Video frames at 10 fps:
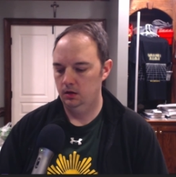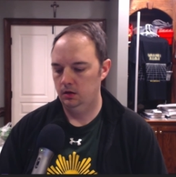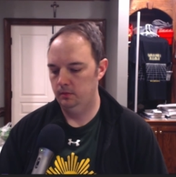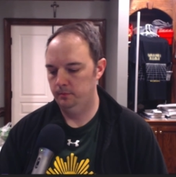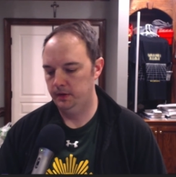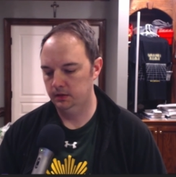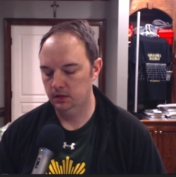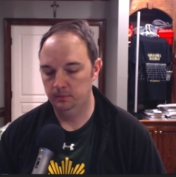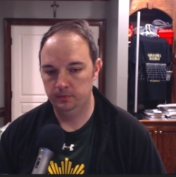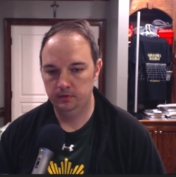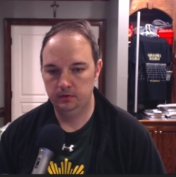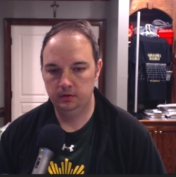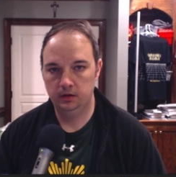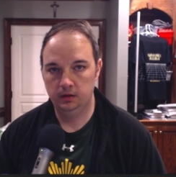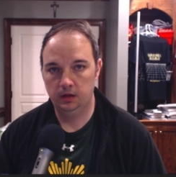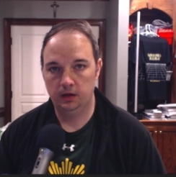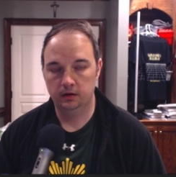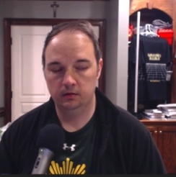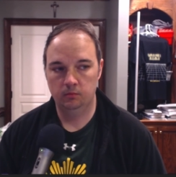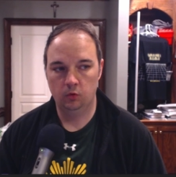picks up a lot
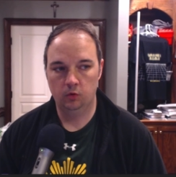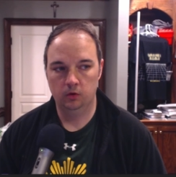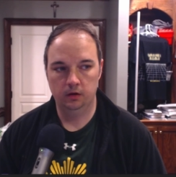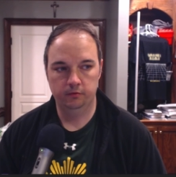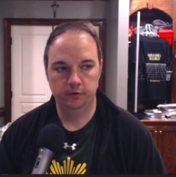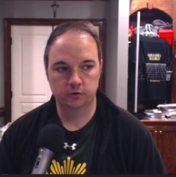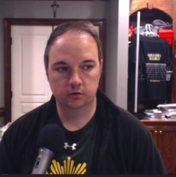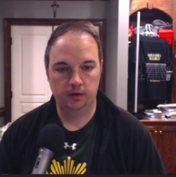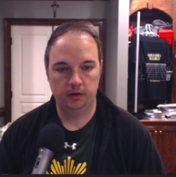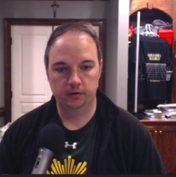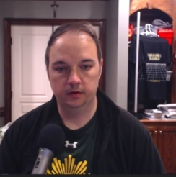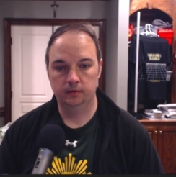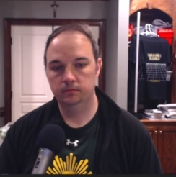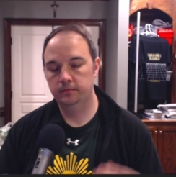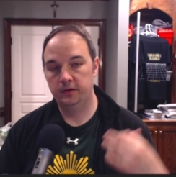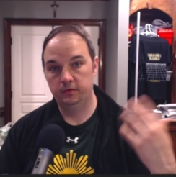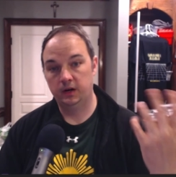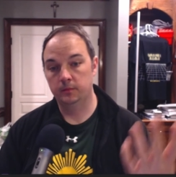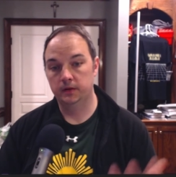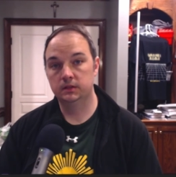more of your surrounding
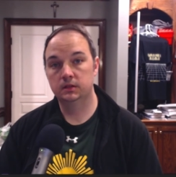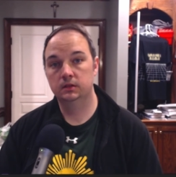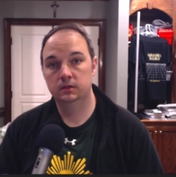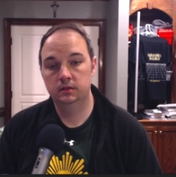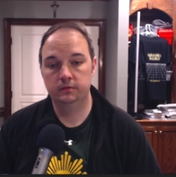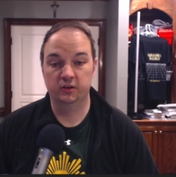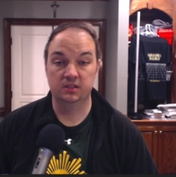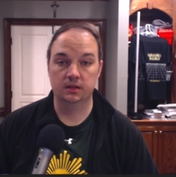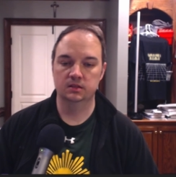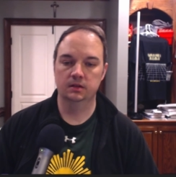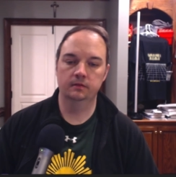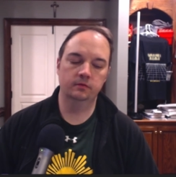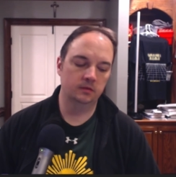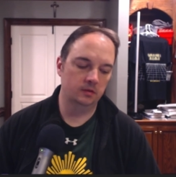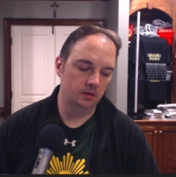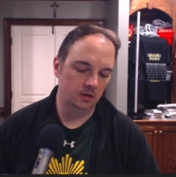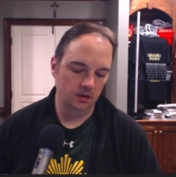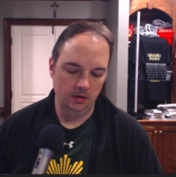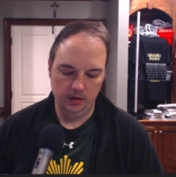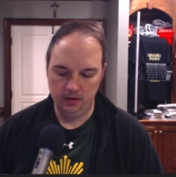environment. It's very sensitive,
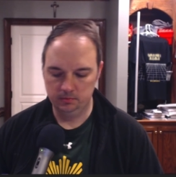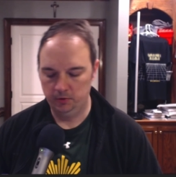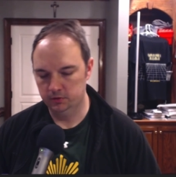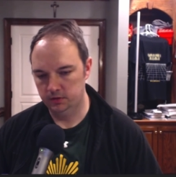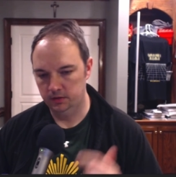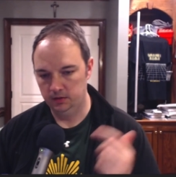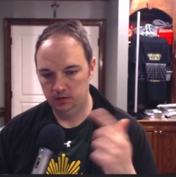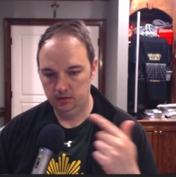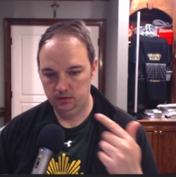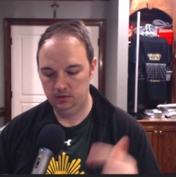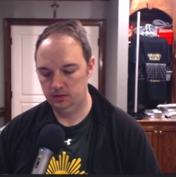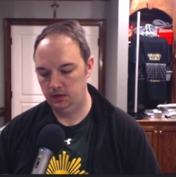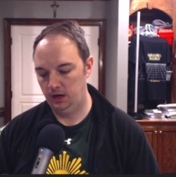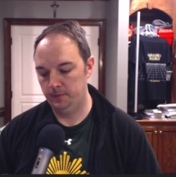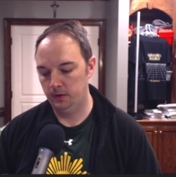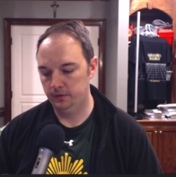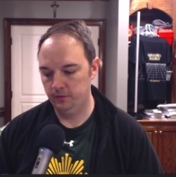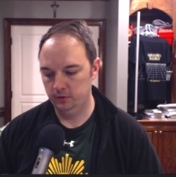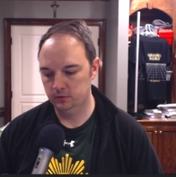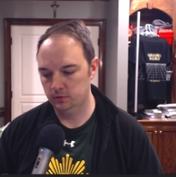as opposed to the dynamic
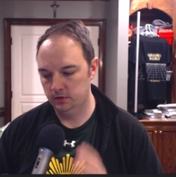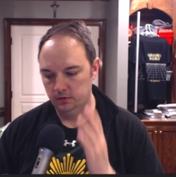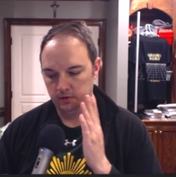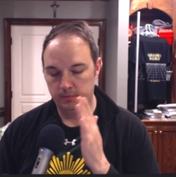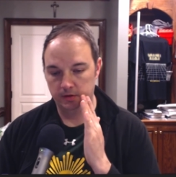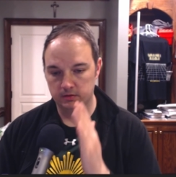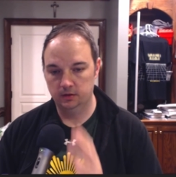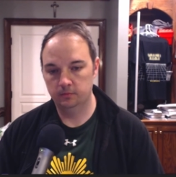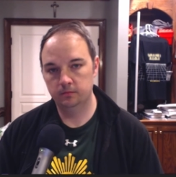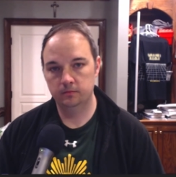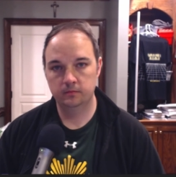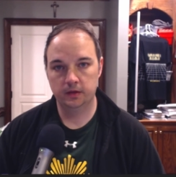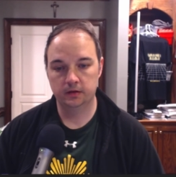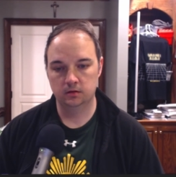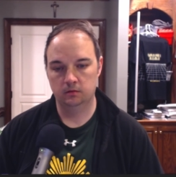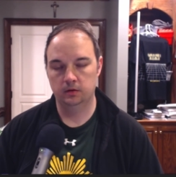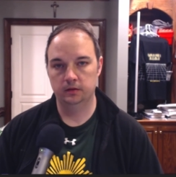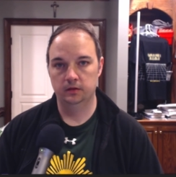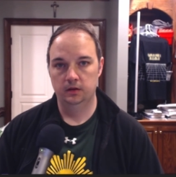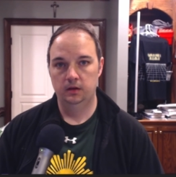microphones where it only picks up things that are
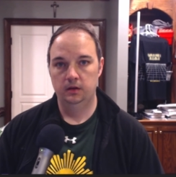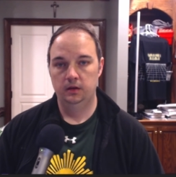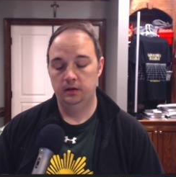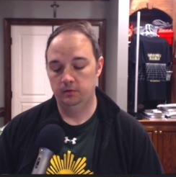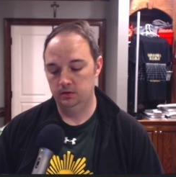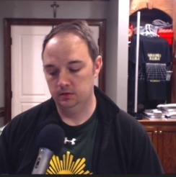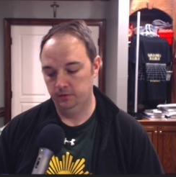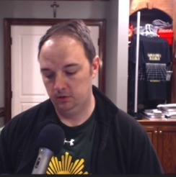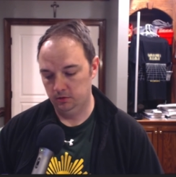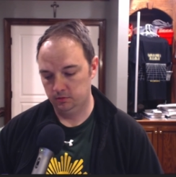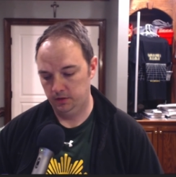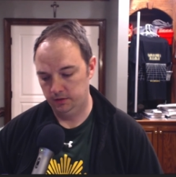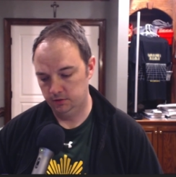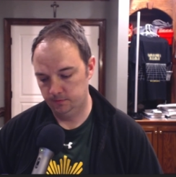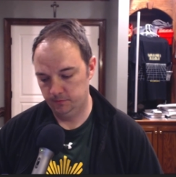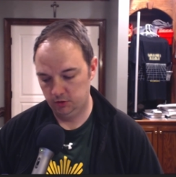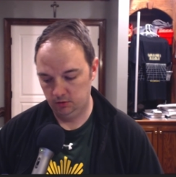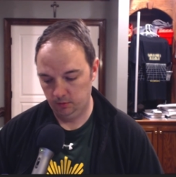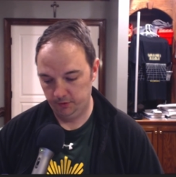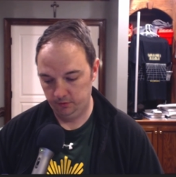in relatively close range. So
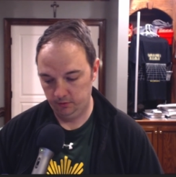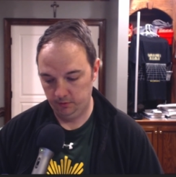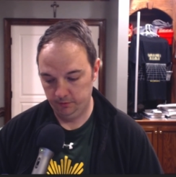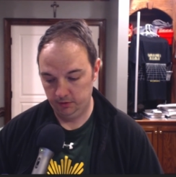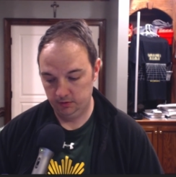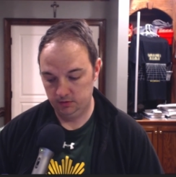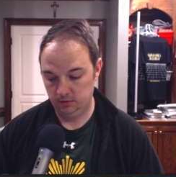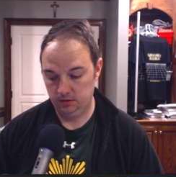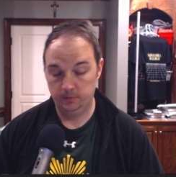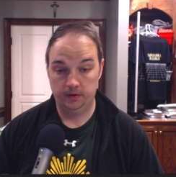hopefully you can still hear me